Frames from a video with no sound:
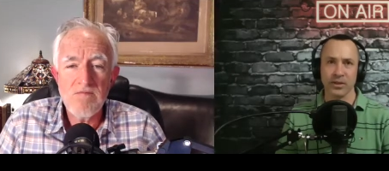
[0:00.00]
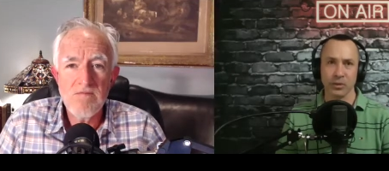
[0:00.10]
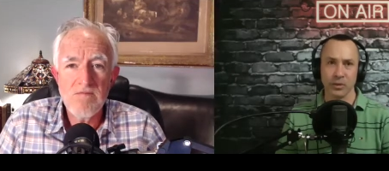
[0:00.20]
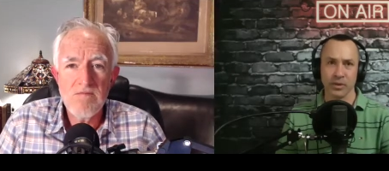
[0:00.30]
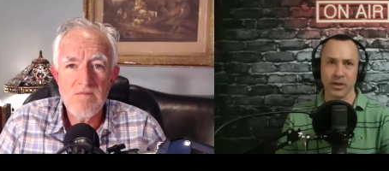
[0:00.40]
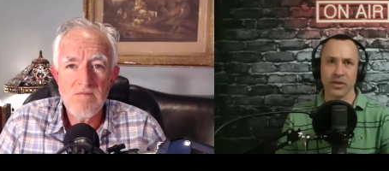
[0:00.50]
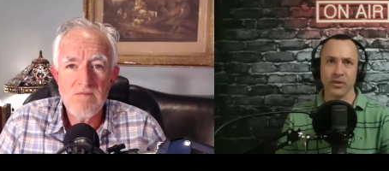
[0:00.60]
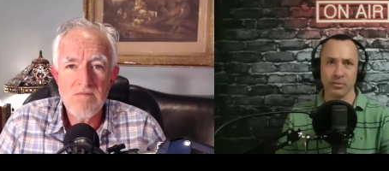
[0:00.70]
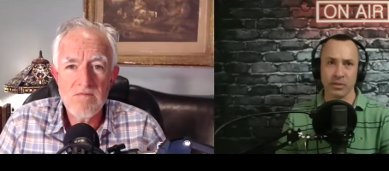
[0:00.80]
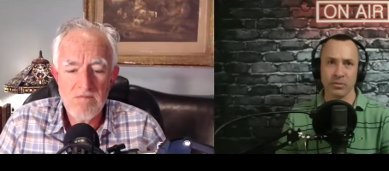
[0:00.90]
Speaker 1: with other
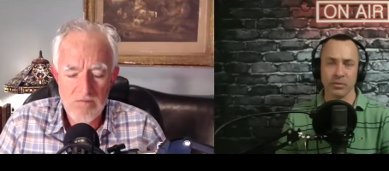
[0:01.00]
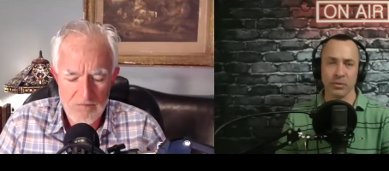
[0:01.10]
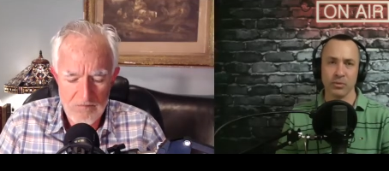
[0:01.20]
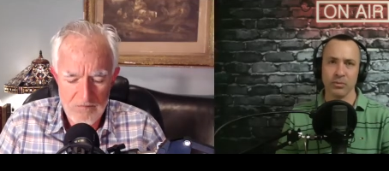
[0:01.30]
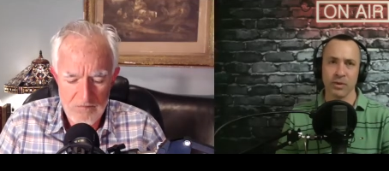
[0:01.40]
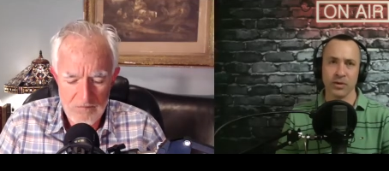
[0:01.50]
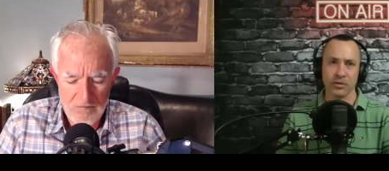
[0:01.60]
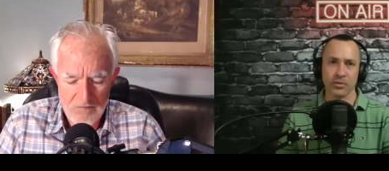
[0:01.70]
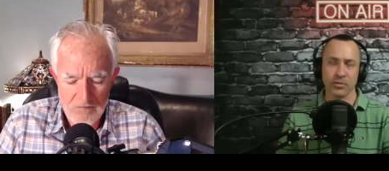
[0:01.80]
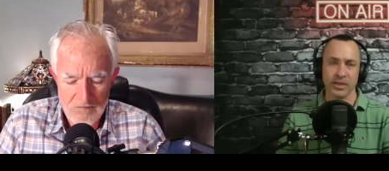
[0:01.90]
people would
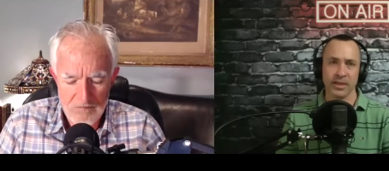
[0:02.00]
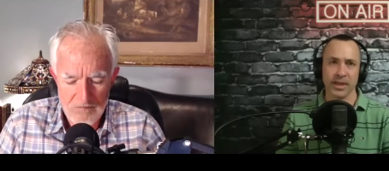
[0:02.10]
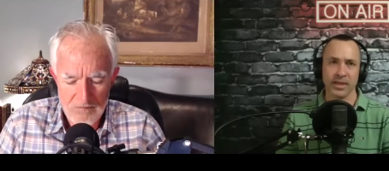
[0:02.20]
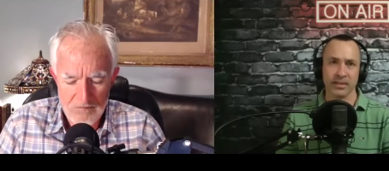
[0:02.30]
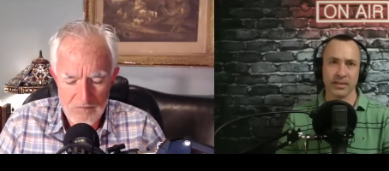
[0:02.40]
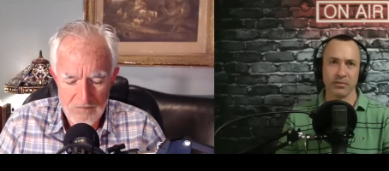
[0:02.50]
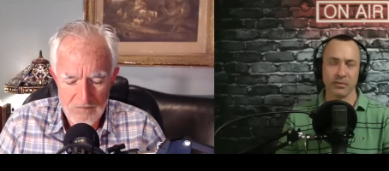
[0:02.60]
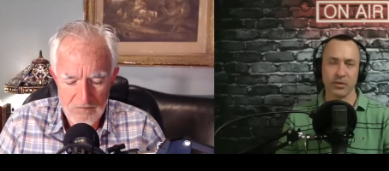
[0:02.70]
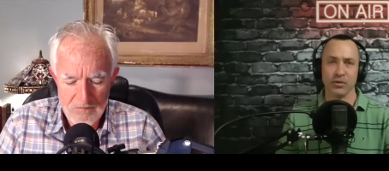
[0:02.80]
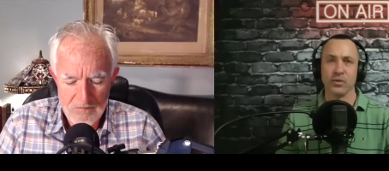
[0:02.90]
also be an asset for
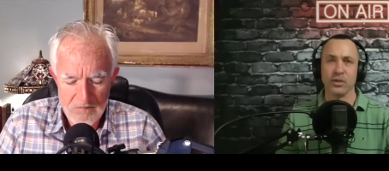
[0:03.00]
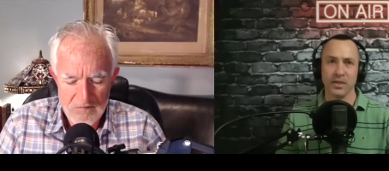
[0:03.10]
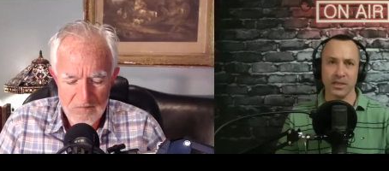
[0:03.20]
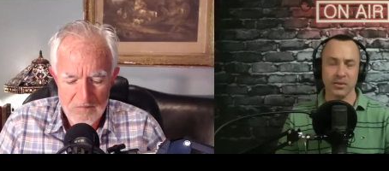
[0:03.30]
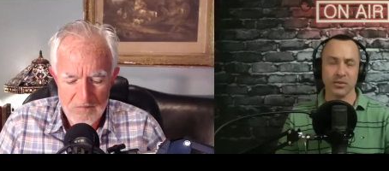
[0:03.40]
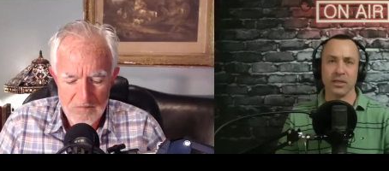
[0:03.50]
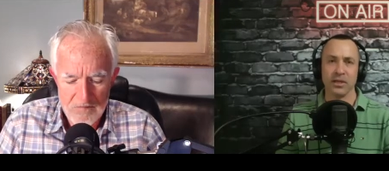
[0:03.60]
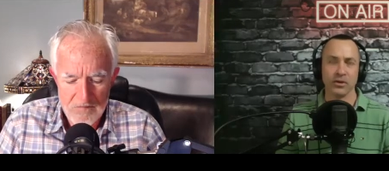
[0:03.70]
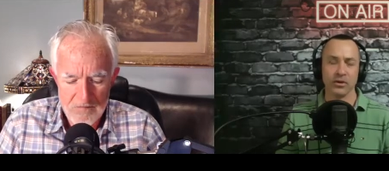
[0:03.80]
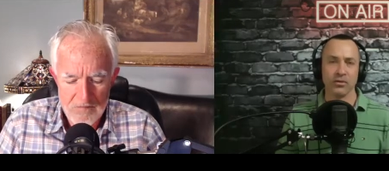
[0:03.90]
you in your
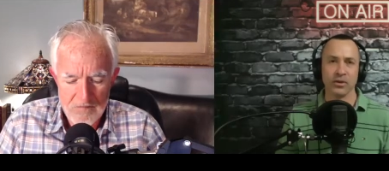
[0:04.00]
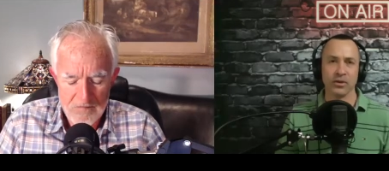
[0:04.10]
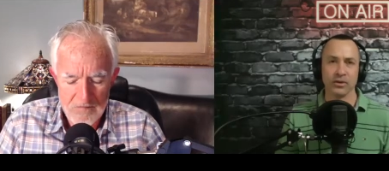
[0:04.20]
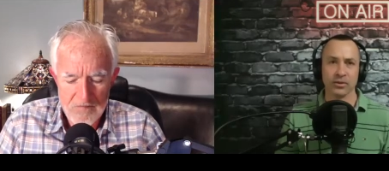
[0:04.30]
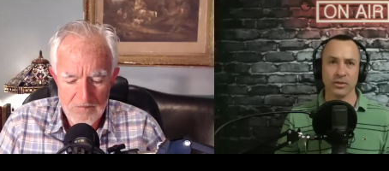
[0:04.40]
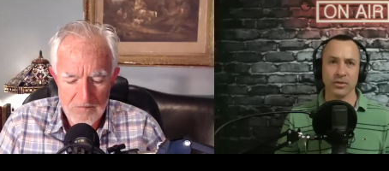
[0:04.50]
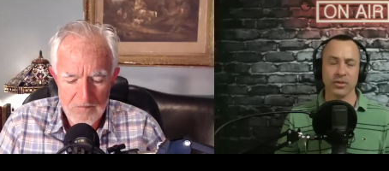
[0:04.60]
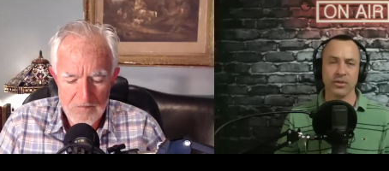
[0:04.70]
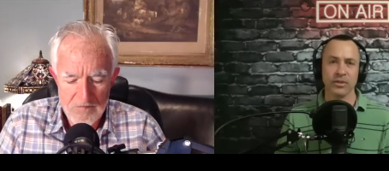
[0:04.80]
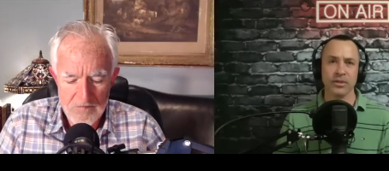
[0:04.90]
later careers.
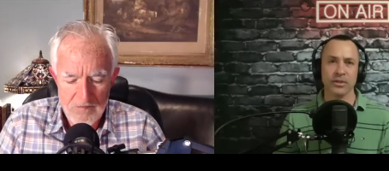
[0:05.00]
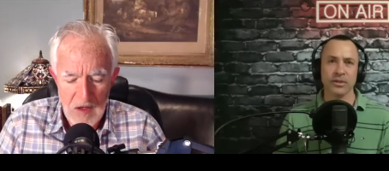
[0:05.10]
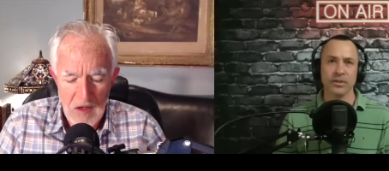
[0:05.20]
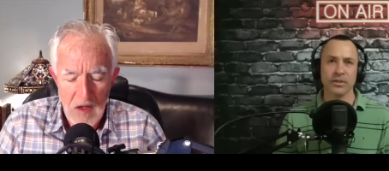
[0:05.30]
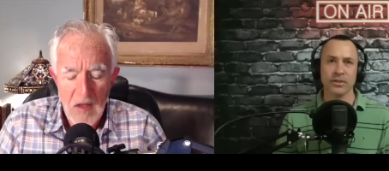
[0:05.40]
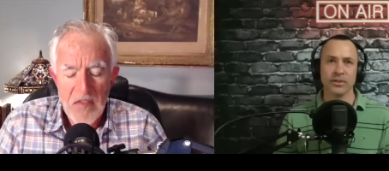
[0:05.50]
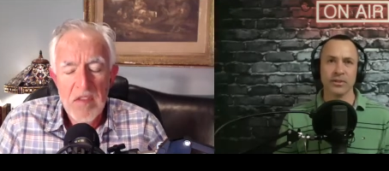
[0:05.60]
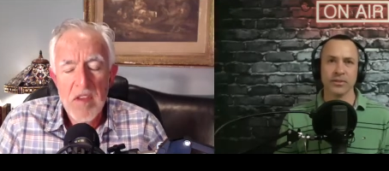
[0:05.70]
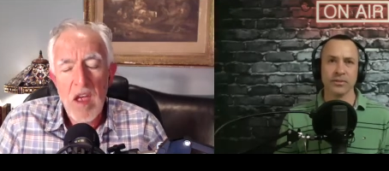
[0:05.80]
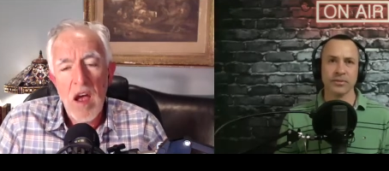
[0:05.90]

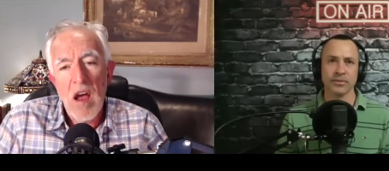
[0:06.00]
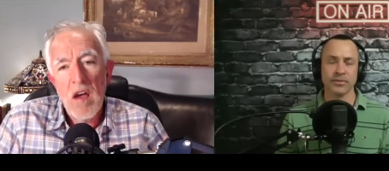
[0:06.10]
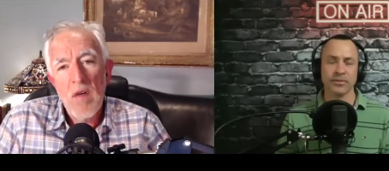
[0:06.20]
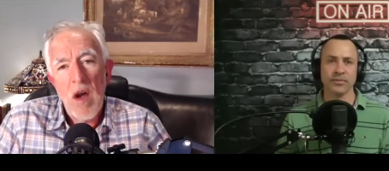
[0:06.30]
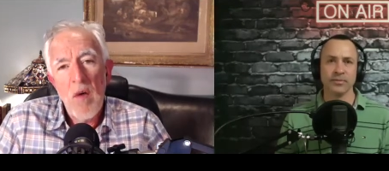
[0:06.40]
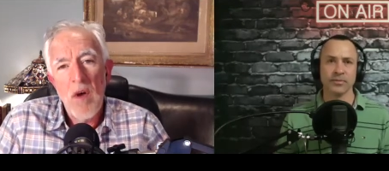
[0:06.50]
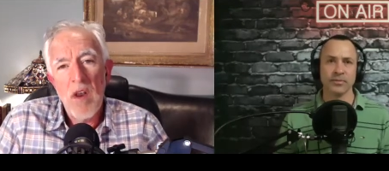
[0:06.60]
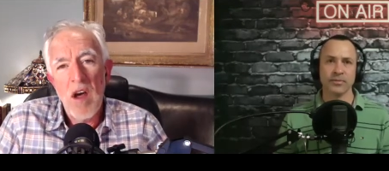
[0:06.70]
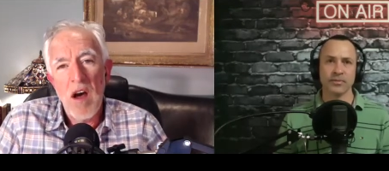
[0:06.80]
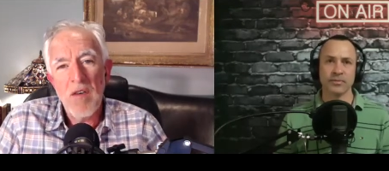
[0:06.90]
Speaker 2: Yeah, I, I want
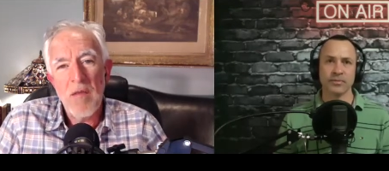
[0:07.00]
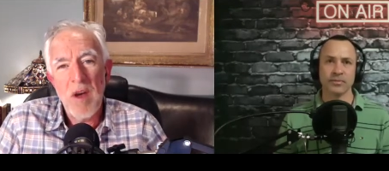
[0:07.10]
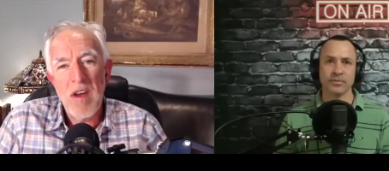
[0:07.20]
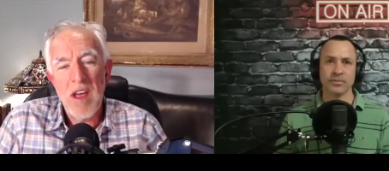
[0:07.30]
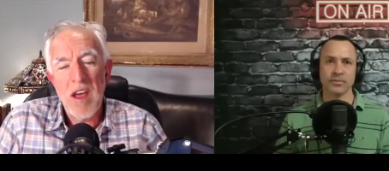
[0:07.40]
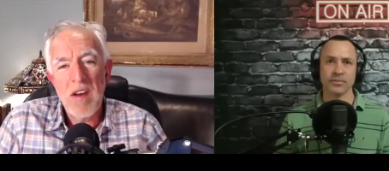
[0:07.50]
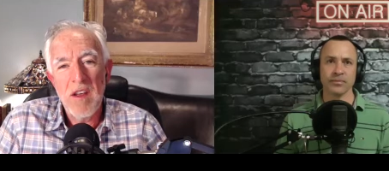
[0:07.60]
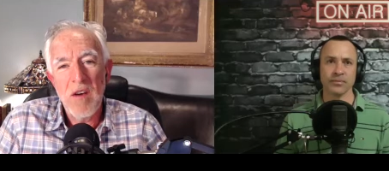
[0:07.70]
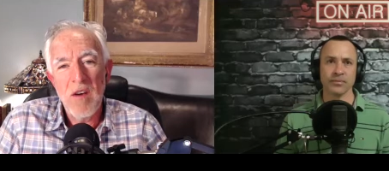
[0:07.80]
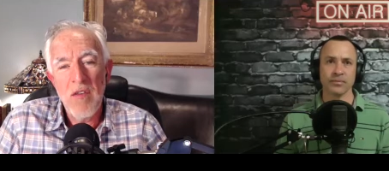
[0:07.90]
to honor my dad
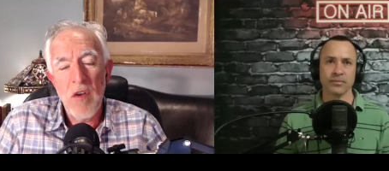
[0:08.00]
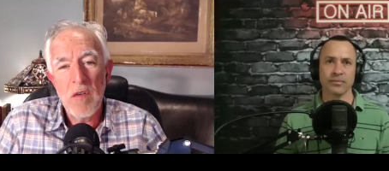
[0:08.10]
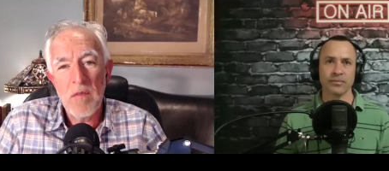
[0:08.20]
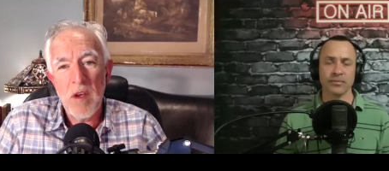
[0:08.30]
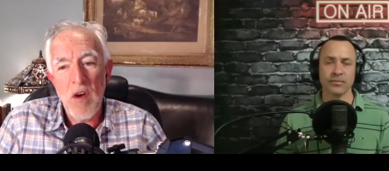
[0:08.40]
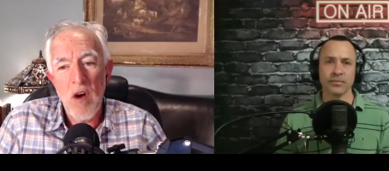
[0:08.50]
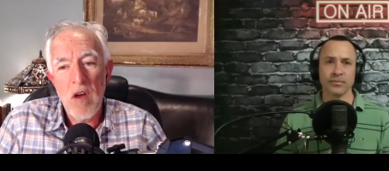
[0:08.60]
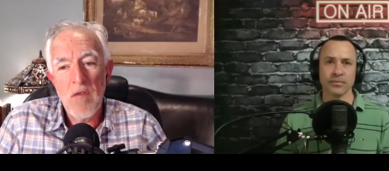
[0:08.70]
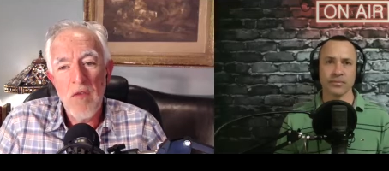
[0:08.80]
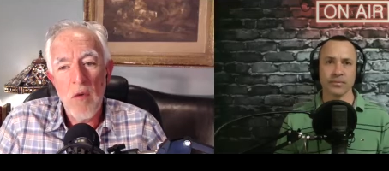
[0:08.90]
here, even though he's been
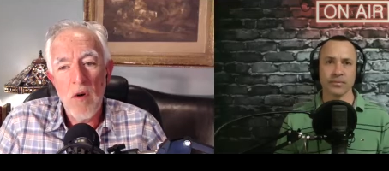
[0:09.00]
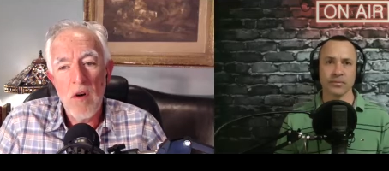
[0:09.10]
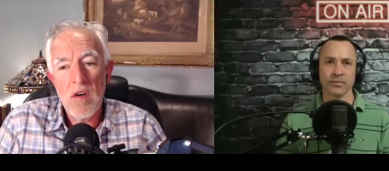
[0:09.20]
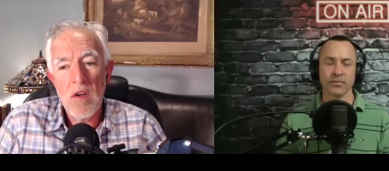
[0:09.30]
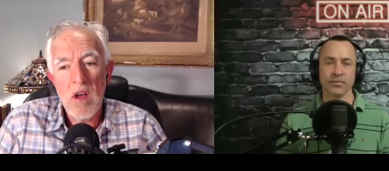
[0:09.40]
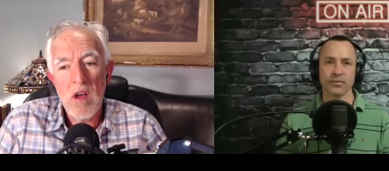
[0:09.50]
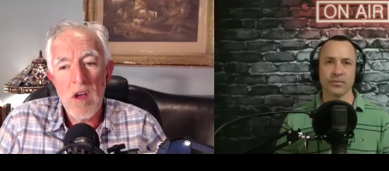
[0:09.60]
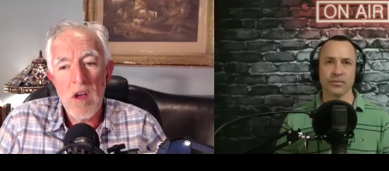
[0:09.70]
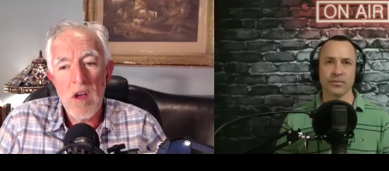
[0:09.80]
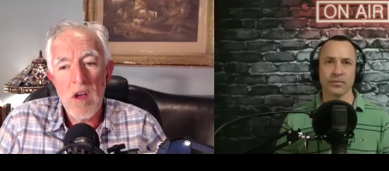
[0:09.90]
gone for
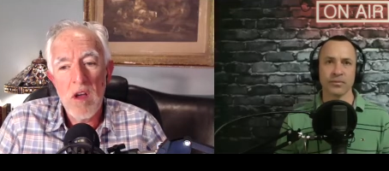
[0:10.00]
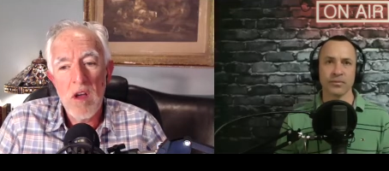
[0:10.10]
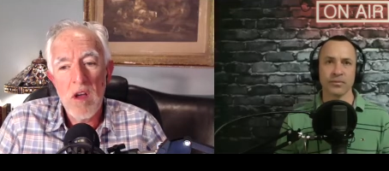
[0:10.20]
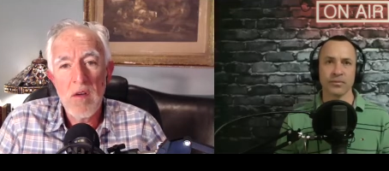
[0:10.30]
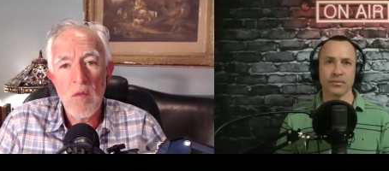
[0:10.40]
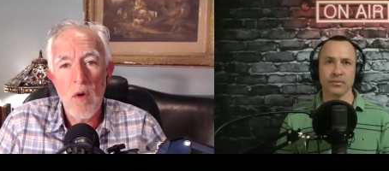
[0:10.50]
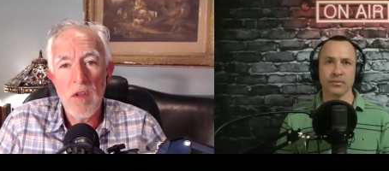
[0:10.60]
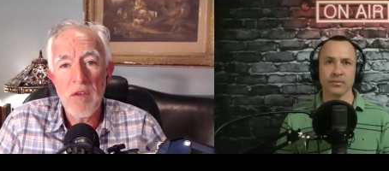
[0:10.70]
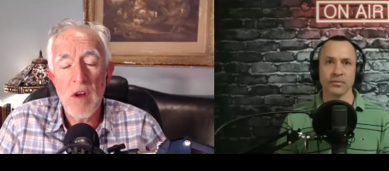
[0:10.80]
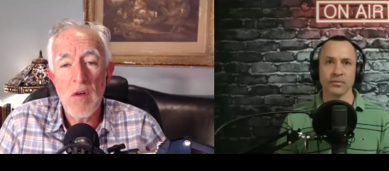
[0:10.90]
um,
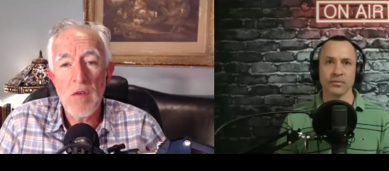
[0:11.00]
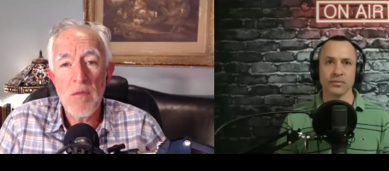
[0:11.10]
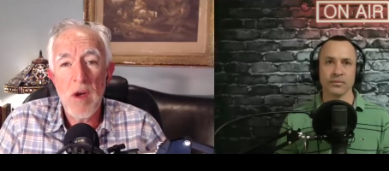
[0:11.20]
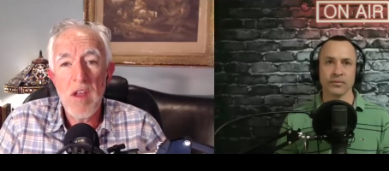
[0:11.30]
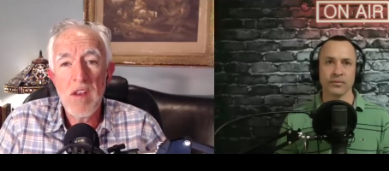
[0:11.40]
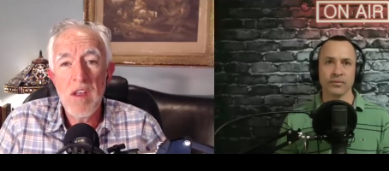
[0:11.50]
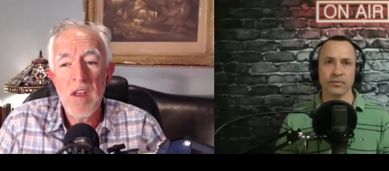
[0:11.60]
thirty-one years. But